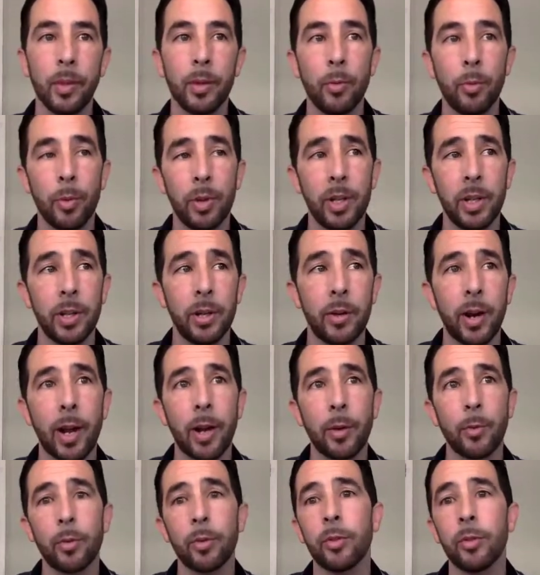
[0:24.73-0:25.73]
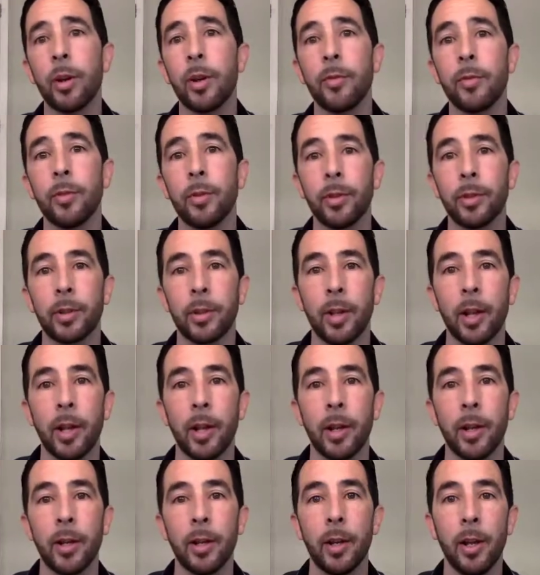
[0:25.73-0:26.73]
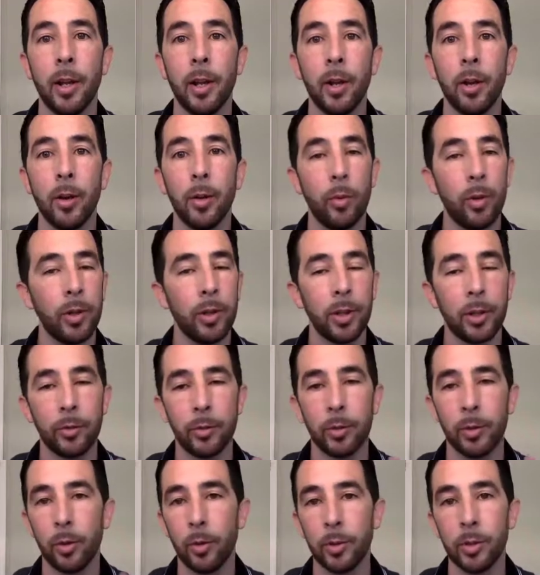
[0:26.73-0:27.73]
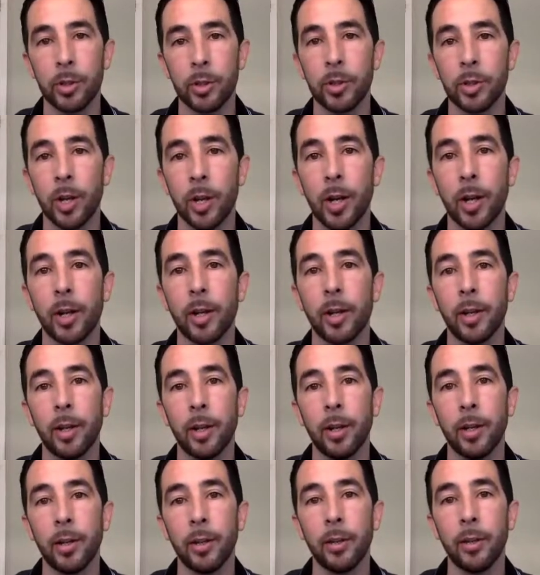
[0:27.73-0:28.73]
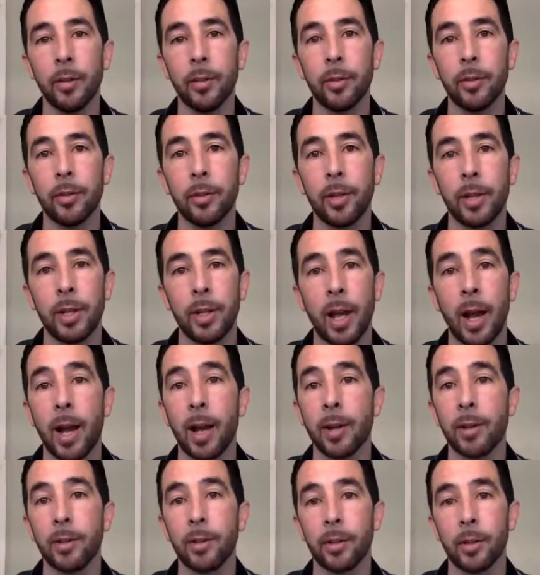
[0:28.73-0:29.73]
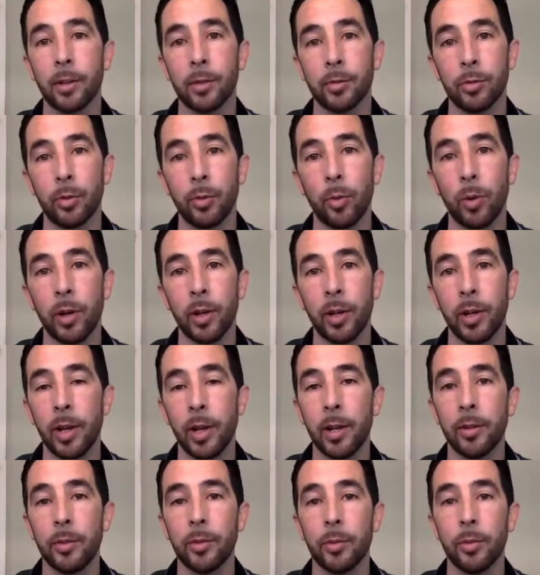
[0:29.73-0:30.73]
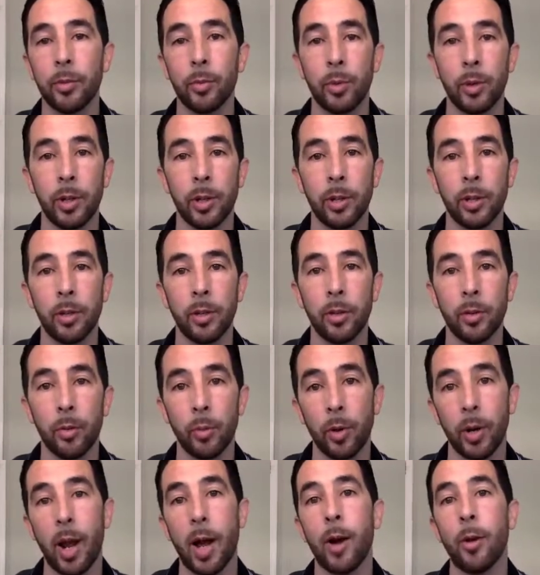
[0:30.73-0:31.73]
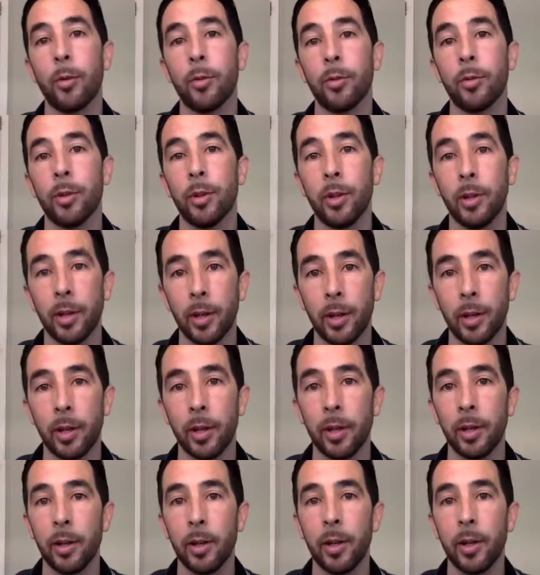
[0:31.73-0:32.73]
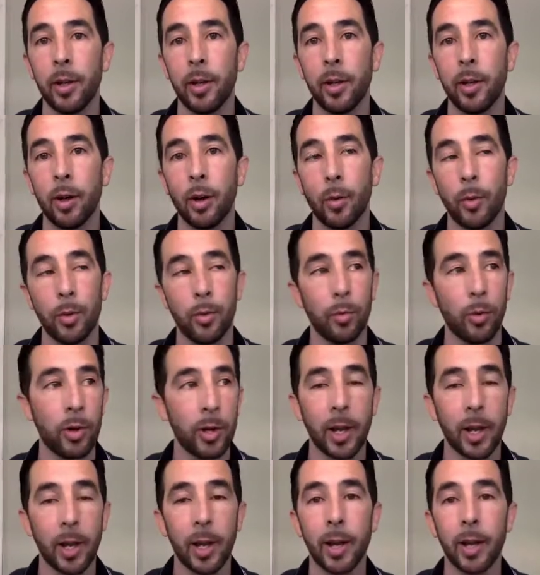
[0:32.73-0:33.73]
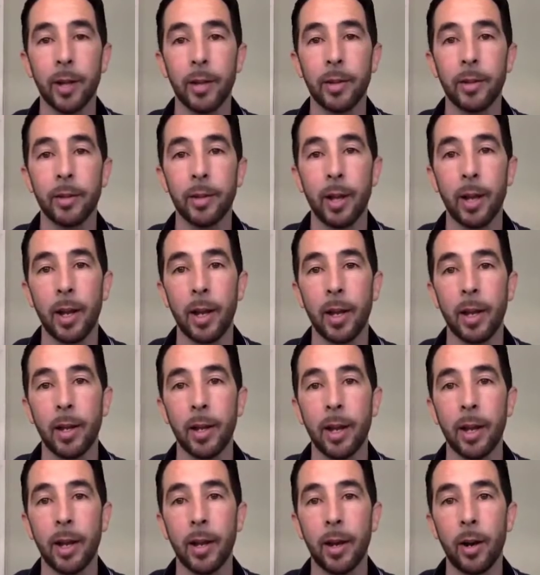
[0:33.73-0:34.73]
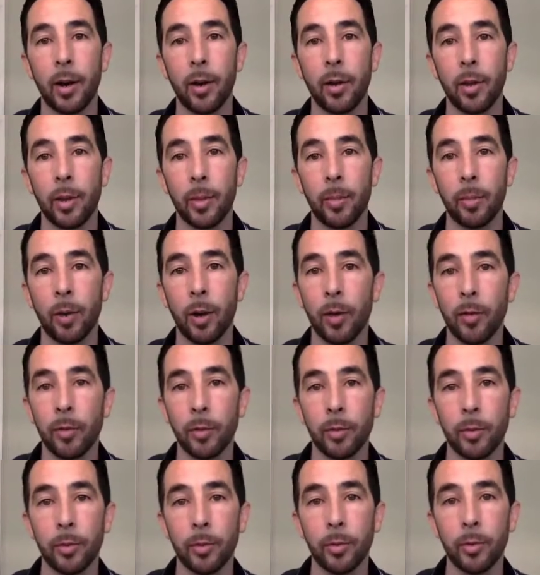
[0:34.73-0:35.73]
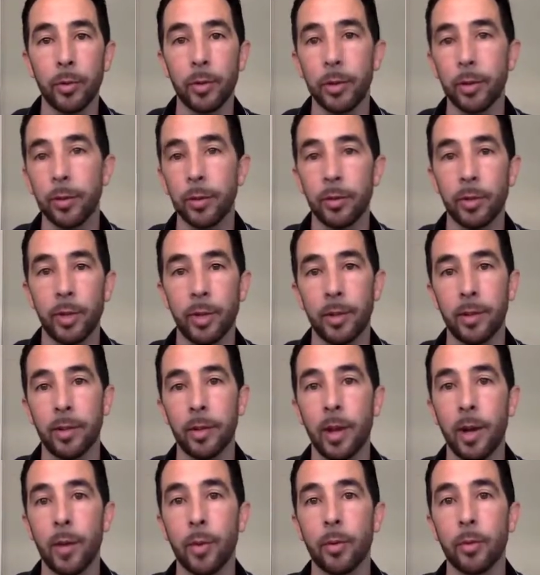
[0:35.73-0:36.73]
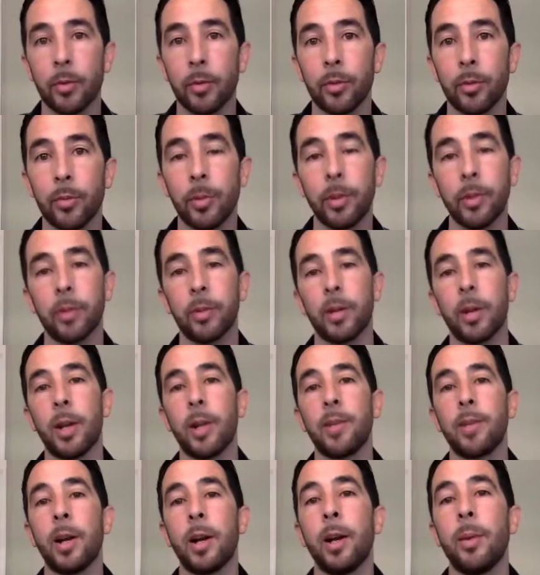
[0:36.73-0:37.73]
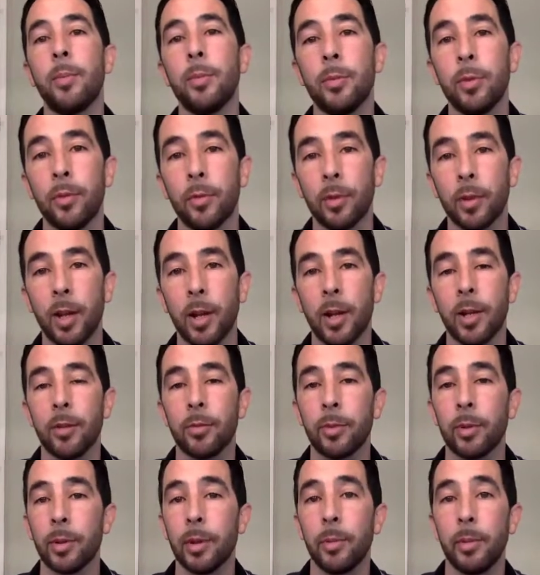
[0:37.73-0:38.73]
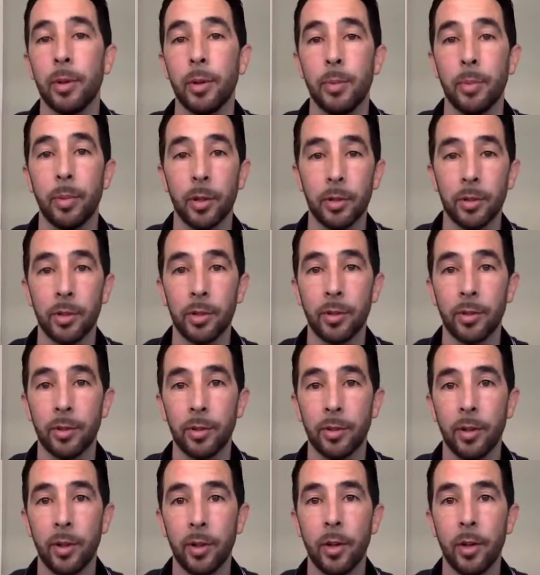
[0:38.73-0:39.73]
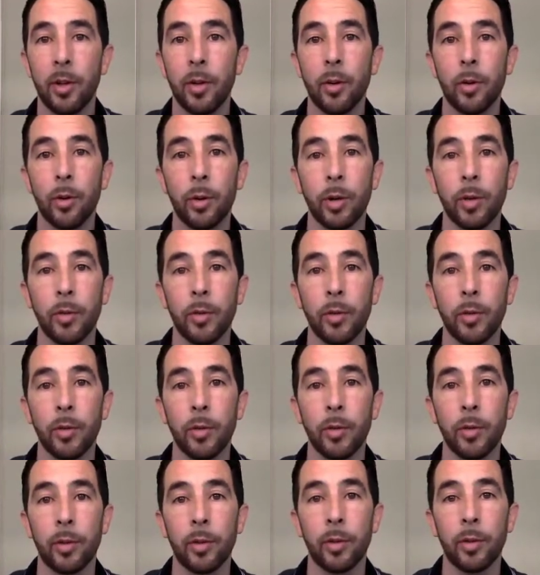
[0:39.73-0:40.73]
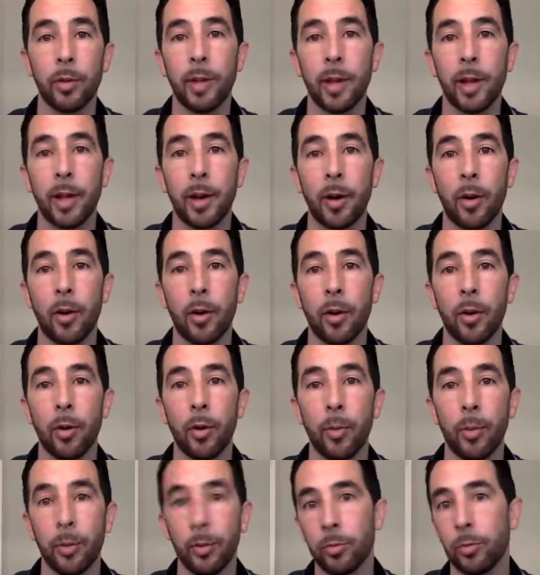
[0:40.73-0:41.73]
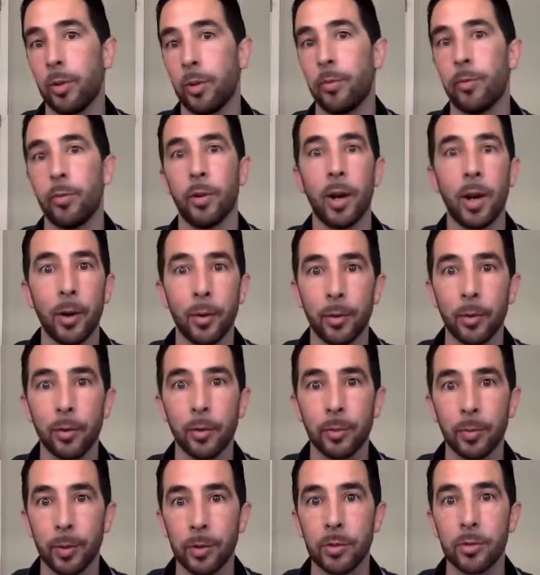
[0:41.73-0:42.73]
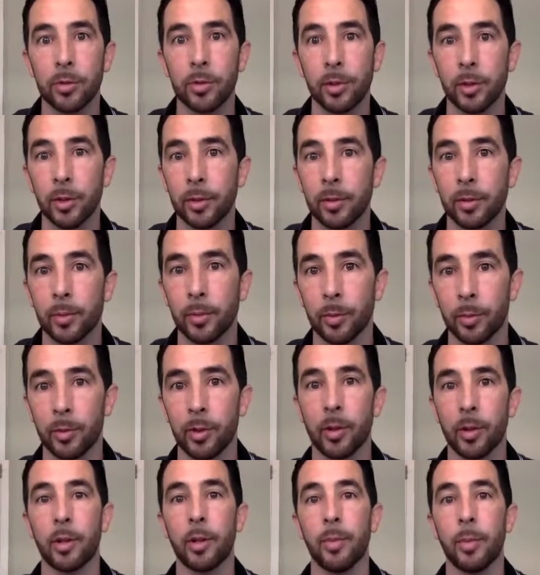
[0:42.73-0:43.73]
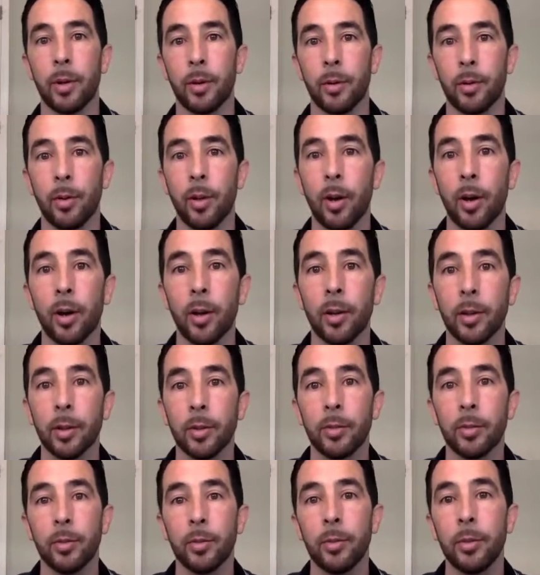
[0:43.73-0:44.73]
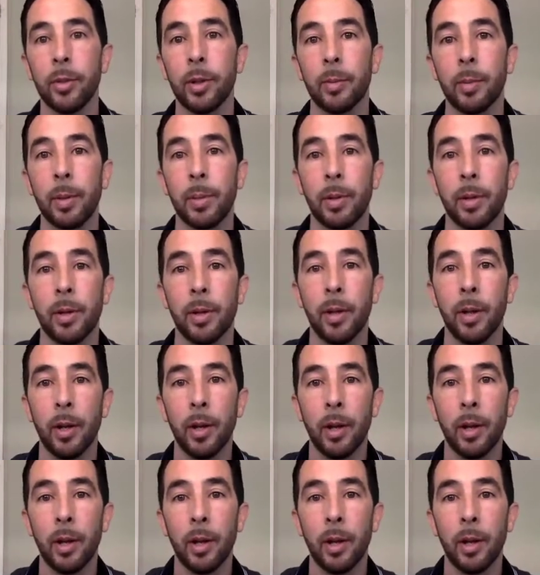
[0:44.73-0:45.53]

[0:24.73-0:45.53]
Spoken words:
when we did our AdWords audit for this client, one of the things we always check is the ad schedule. What days of the week, what hours of the day are we running ads, and are they profitable during those days and hours? Because a lot of times you have clients with limited budgets, or you have clients that aren't open 24 hours, especially when we're talking about law, unless you're doing maybe